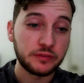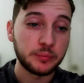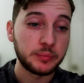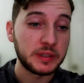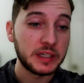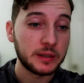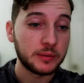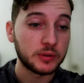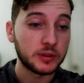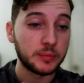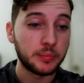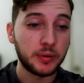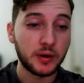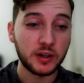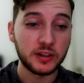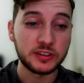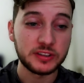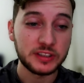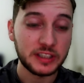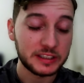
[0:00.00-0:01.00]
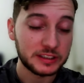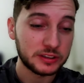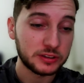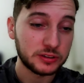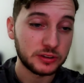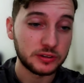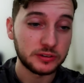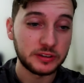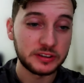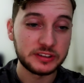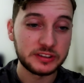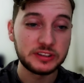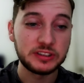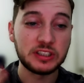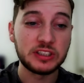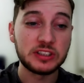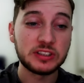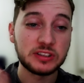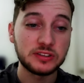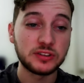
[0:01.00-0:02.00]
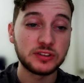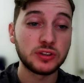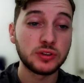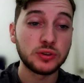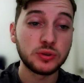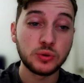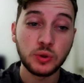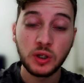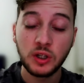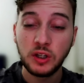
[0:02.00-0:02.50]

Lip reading: be able to parse external entities, and two,